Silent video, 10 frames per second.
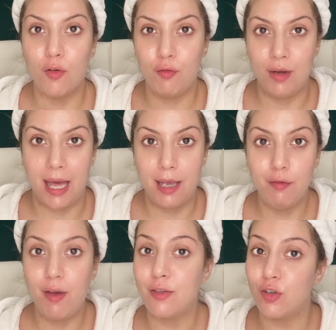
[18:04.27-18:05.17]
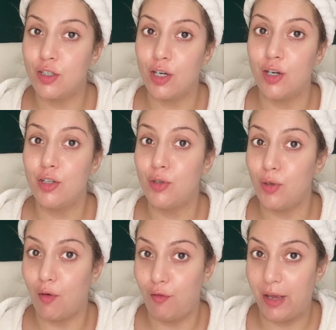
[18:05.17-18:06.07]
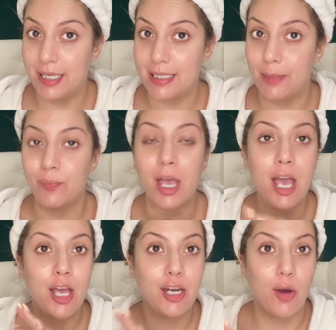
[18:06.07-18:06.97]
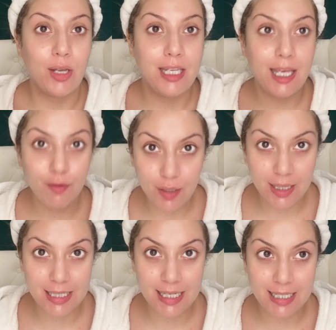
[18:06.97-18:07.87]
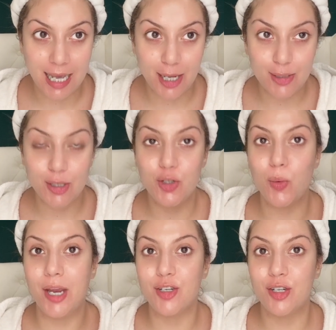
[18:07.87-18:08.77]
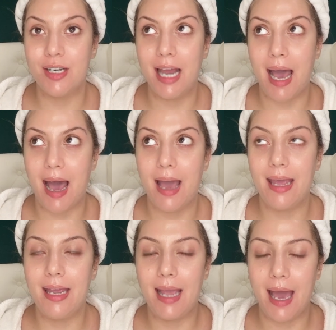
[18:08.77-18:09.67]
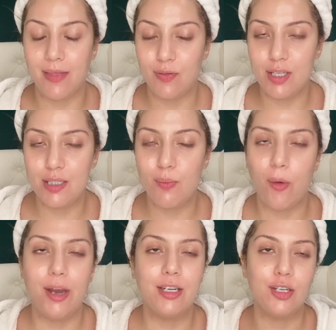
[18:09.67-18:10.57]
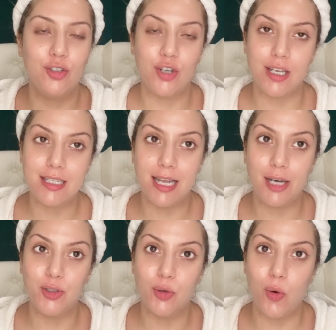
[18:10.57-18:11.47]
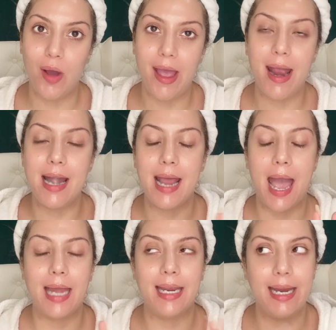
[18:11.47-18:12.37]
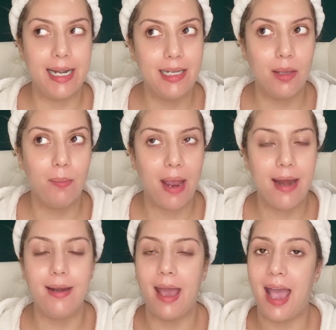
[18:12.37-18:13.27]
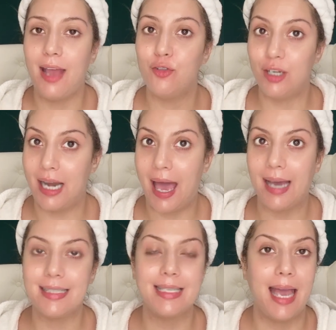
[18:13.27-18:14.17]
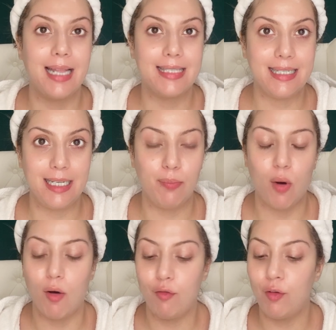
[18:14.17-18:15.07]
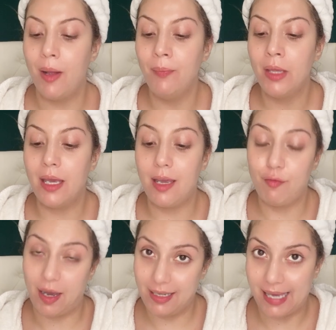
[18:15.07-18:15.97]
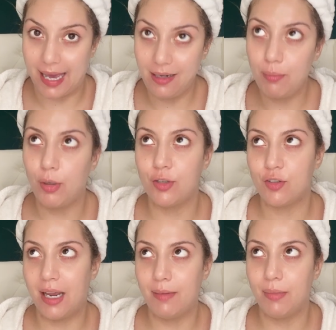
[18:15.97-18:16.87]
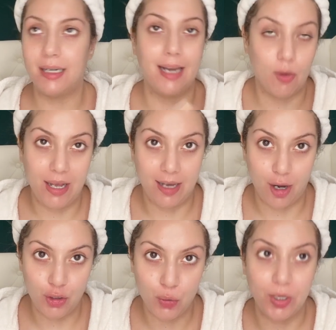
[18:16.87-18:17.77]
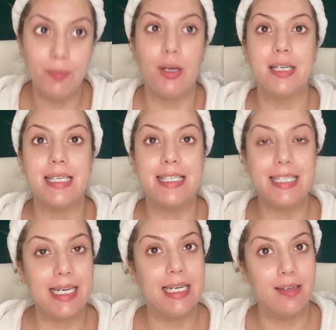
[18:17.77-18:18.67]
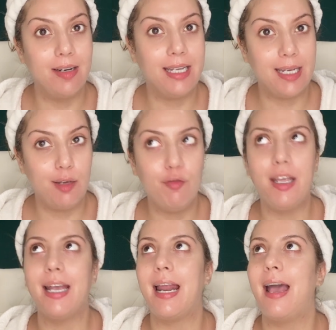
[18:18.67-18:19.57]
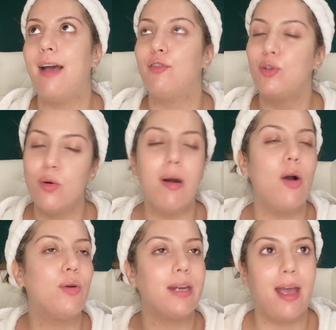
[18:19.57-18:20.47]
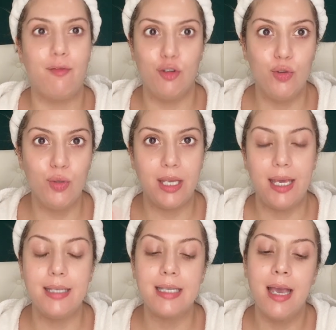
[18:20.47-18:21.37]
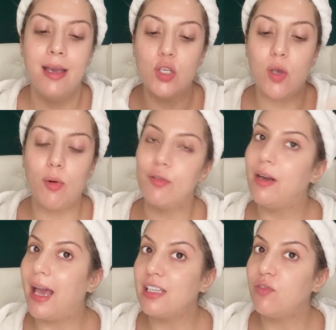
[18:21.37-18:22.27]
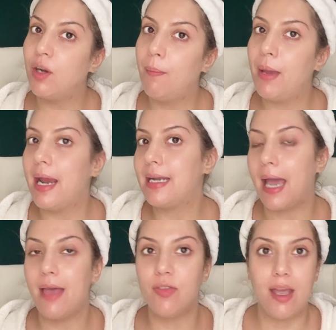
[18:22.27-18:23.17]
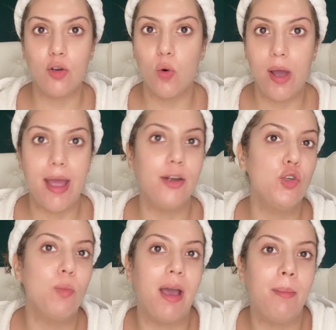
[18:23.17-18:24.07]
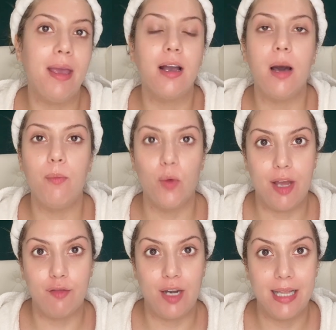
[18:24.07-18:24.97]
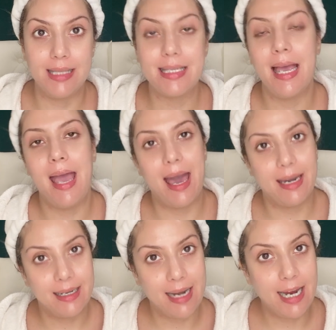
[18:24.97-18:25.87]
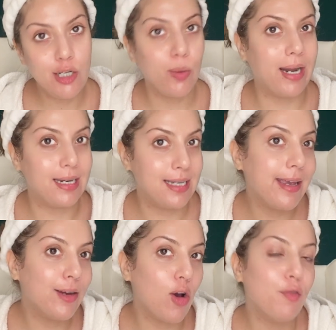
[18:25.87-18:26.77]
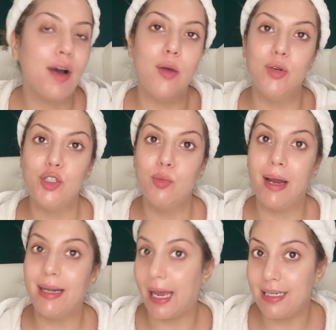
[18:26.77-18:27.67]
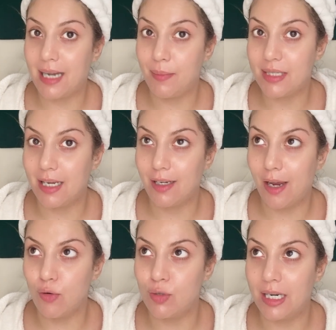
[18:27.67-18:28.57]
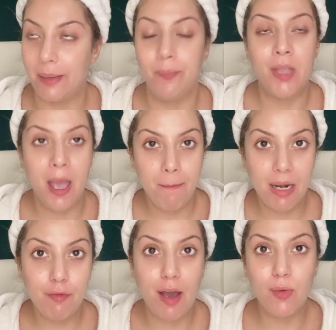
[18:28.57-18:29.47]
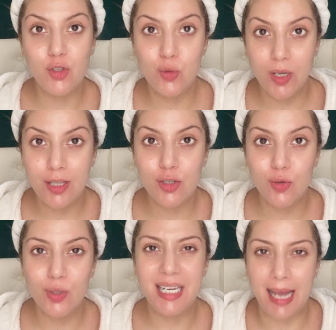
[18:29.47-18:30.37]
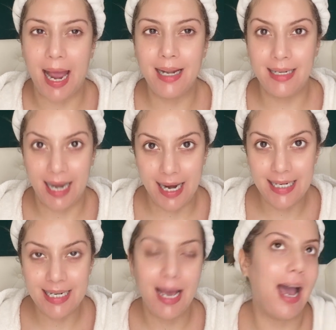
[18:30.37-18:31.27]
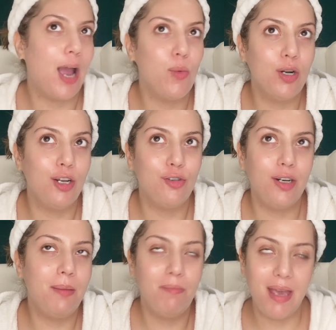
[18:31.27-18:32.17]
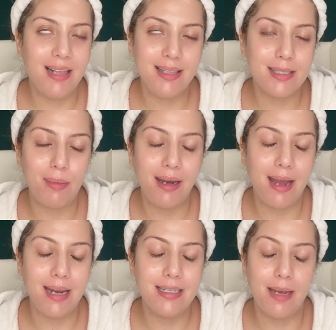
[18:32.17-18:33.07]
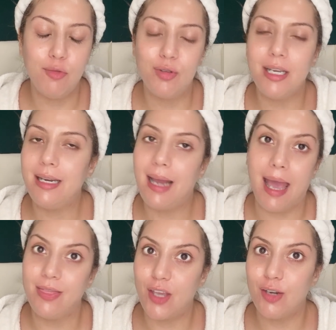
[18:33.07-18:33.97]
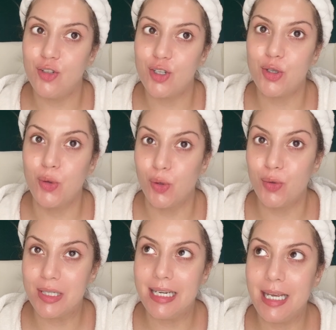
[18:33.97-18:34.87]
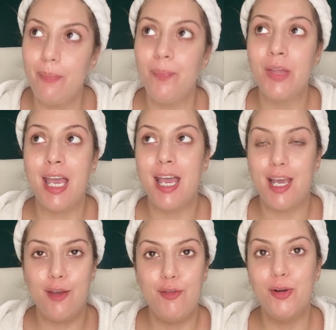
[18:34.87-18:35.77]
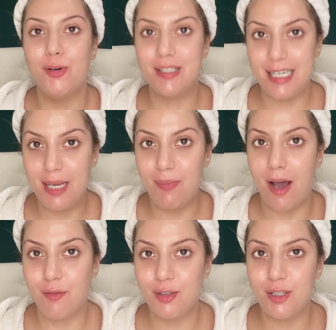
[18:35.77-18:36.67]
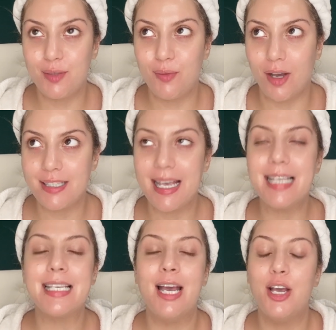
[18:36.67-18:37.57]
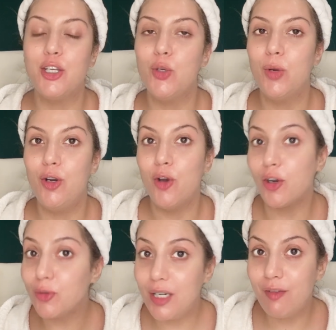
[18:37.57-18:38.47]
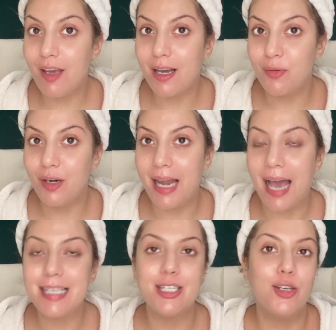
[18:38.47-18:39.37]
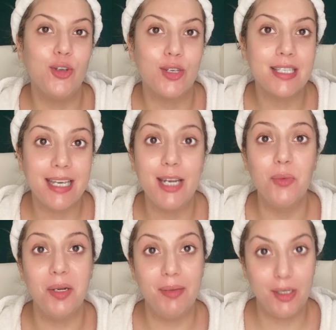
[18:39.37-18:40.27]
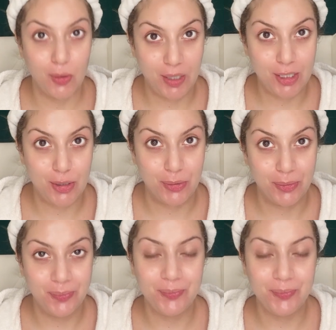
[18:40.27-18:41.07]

of life has returned to your face. Now, given this entire situation, I, at this point, just like to go ahead and hit the bed and relax and sleep off. If I can, because right, but now I can't do it because it's still early evening and I have to go out and I have to do things. So I'm going to relax for a bit and then go ahead, do my makeup, whatever else. And at night, when I take it off, I will do my nighttime skincare routine. But if I was doing this routine at night, I would literally make this my nighttime routine and then just go to sleep. If you go to sleep after this process, you will not only wake up relaxed, your skin will be glowing too.